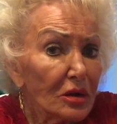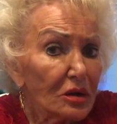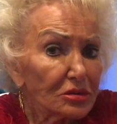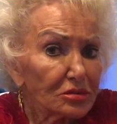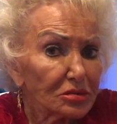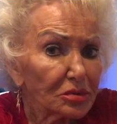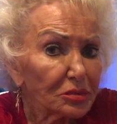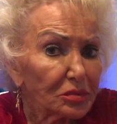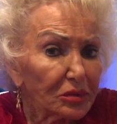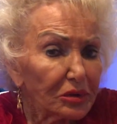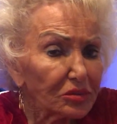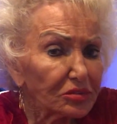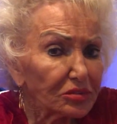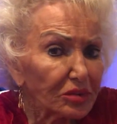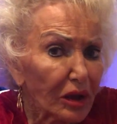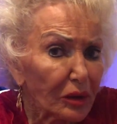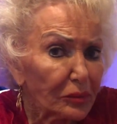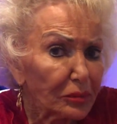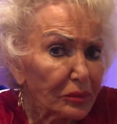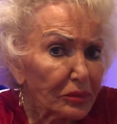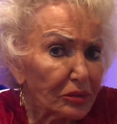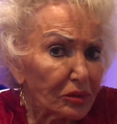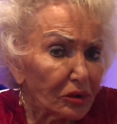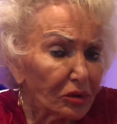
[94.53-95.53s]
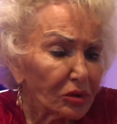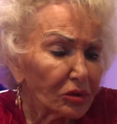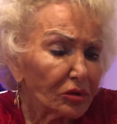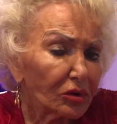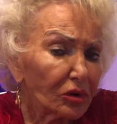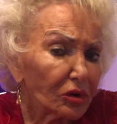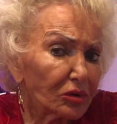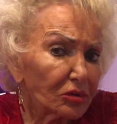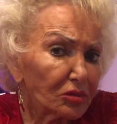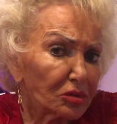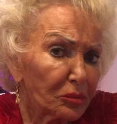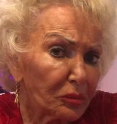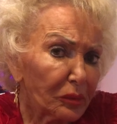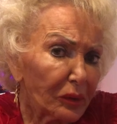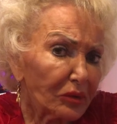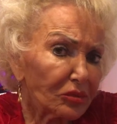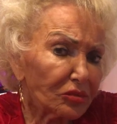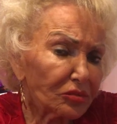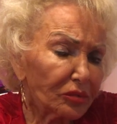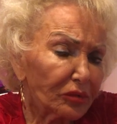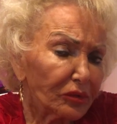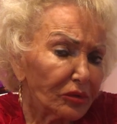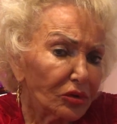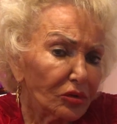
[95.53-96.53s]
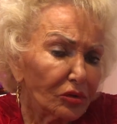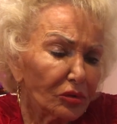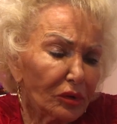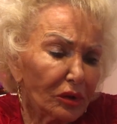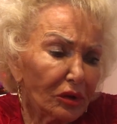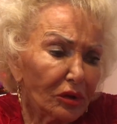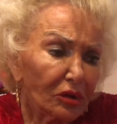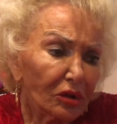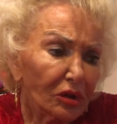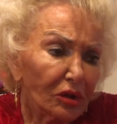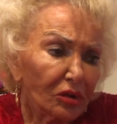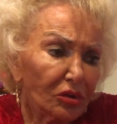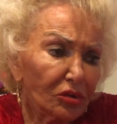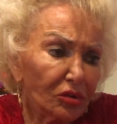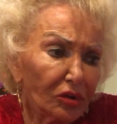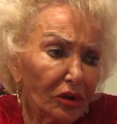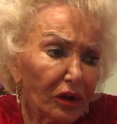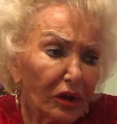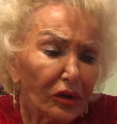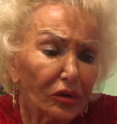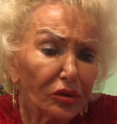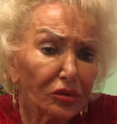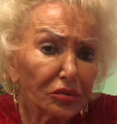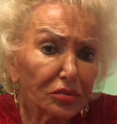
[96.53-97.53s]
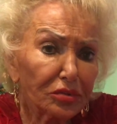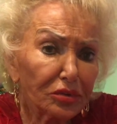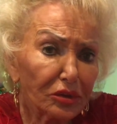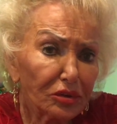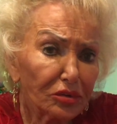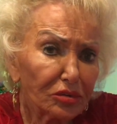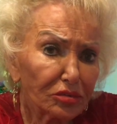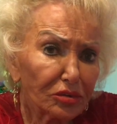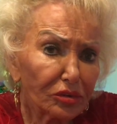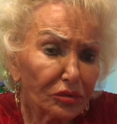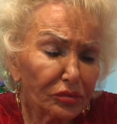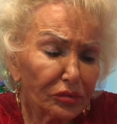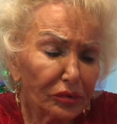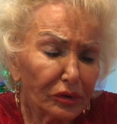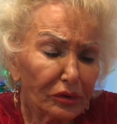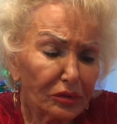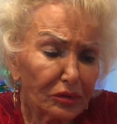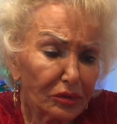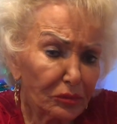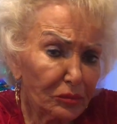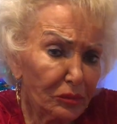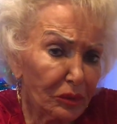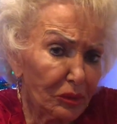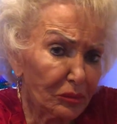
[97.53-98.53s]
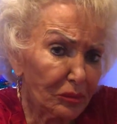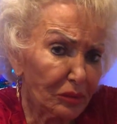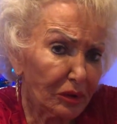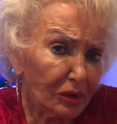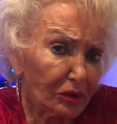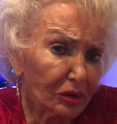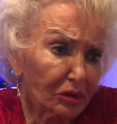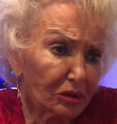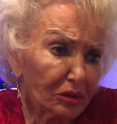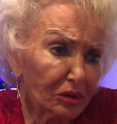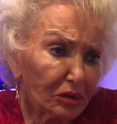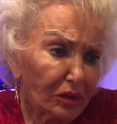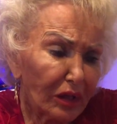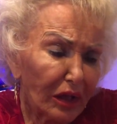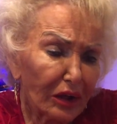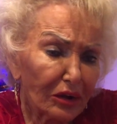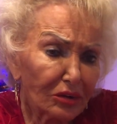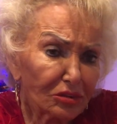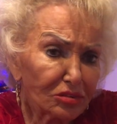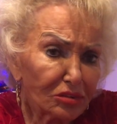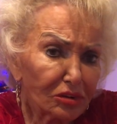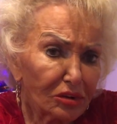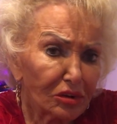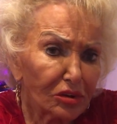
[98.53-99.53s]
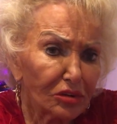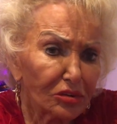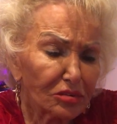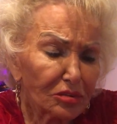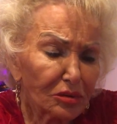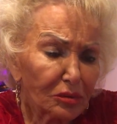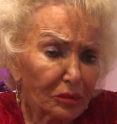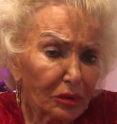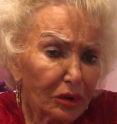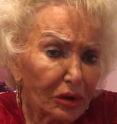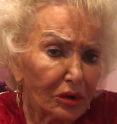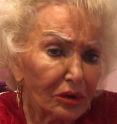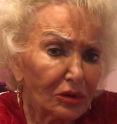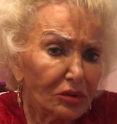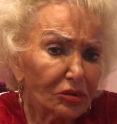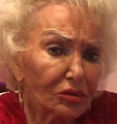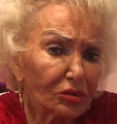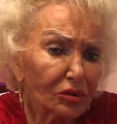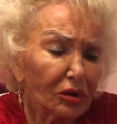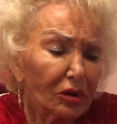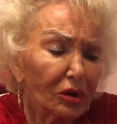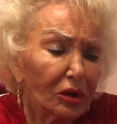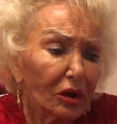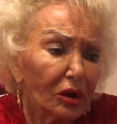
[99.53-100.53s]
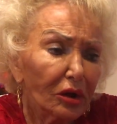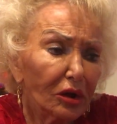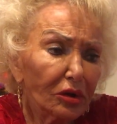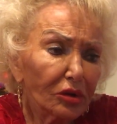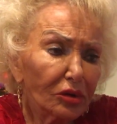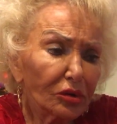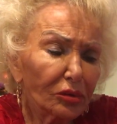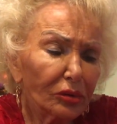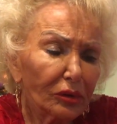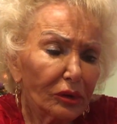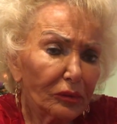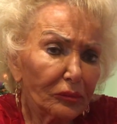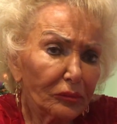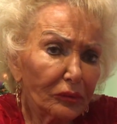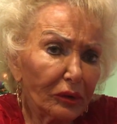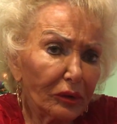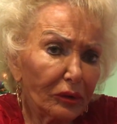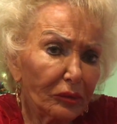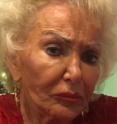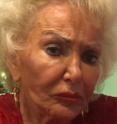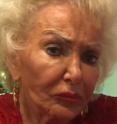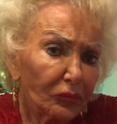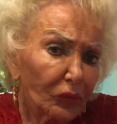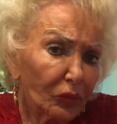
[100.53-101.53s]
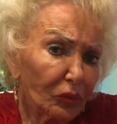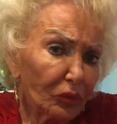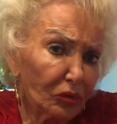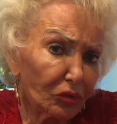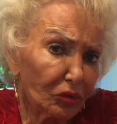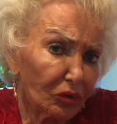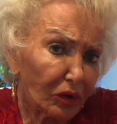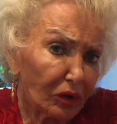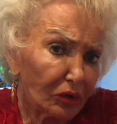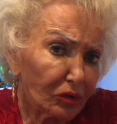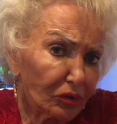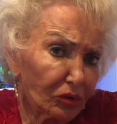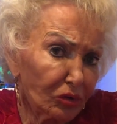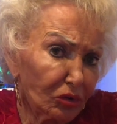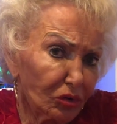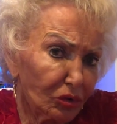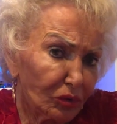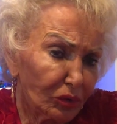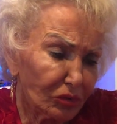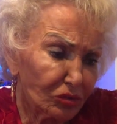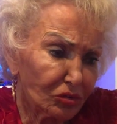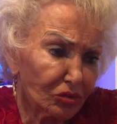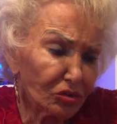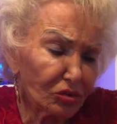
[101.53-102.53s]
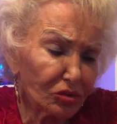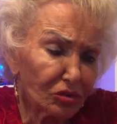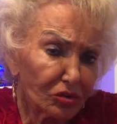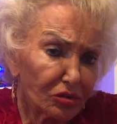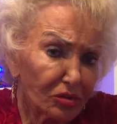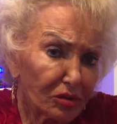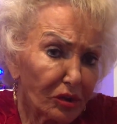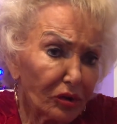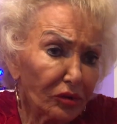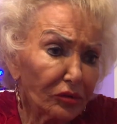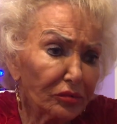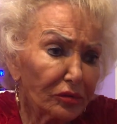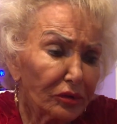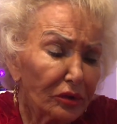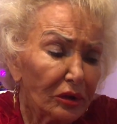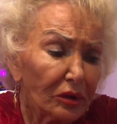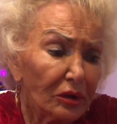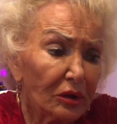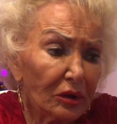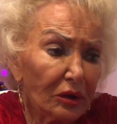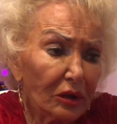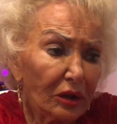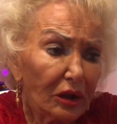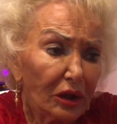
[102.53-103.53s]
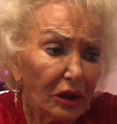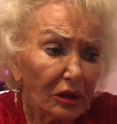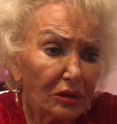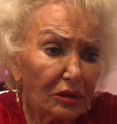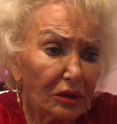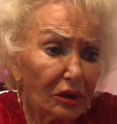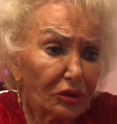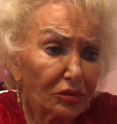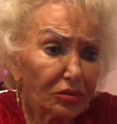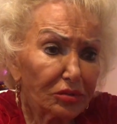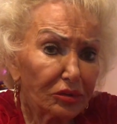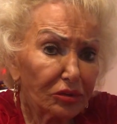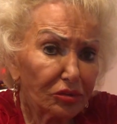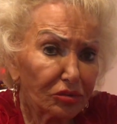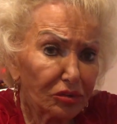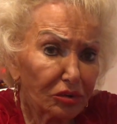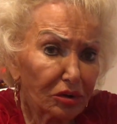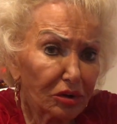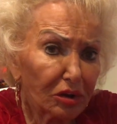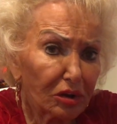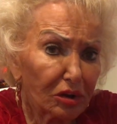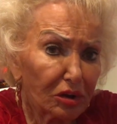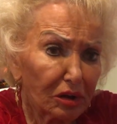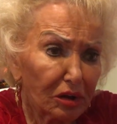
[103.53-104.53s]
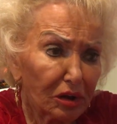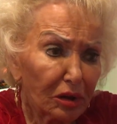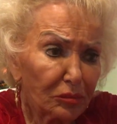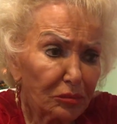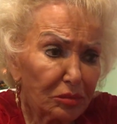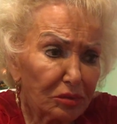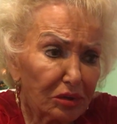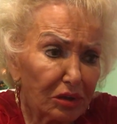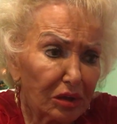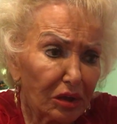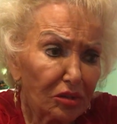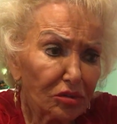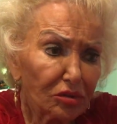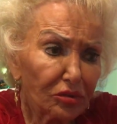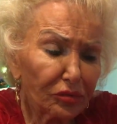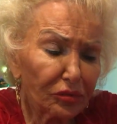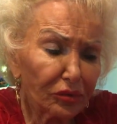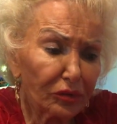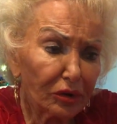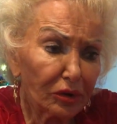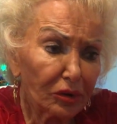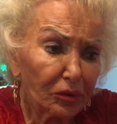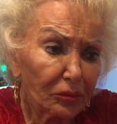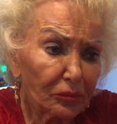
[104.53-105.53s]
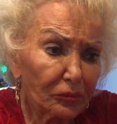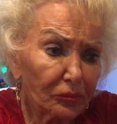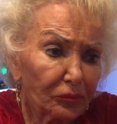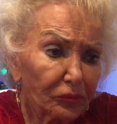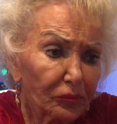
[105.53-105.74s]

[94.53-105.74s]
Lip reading: things happen that aren't the best for you and your health and so forth, and maybe a little accident of some kind, or you know, where you got hurt, you injured yourself, and now things are kind of come together for you.